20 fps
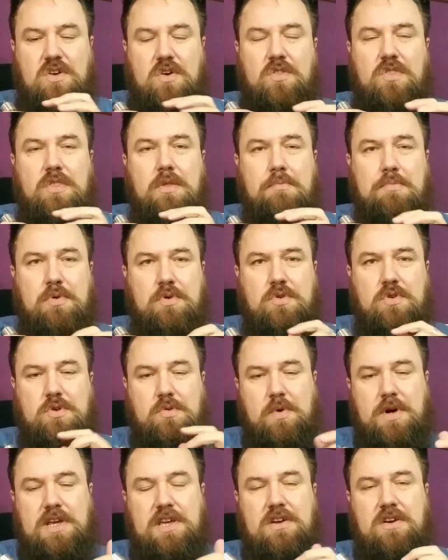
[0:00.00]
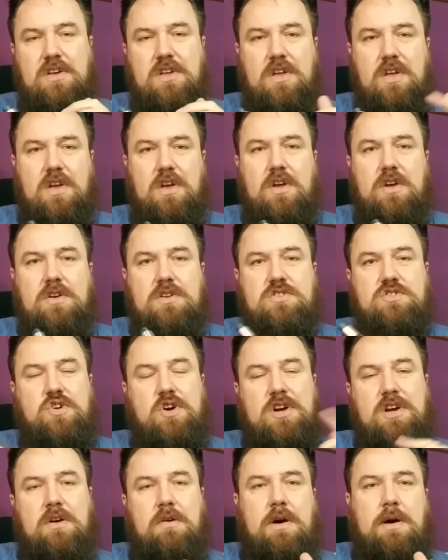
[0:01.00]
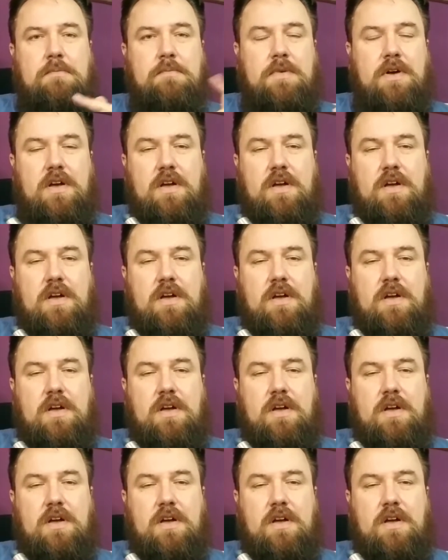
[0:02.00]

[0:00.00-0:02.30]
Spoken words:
on the board where you're trying to